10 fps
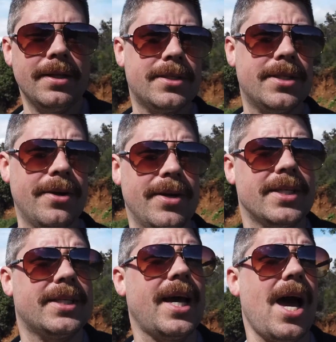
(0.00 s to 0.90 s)
The
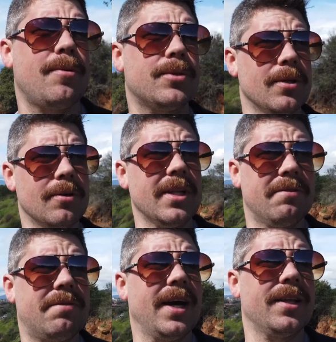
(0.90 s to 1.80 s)
series
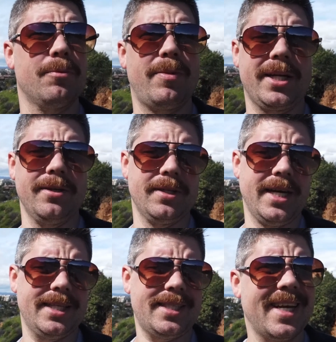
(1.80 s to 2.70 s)
absolutely failed the Bechdel
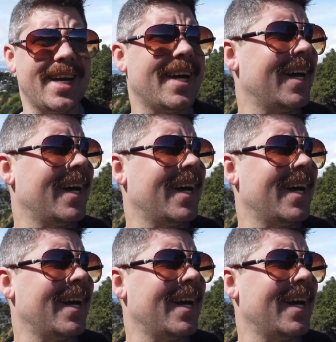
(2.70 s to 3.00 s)
test.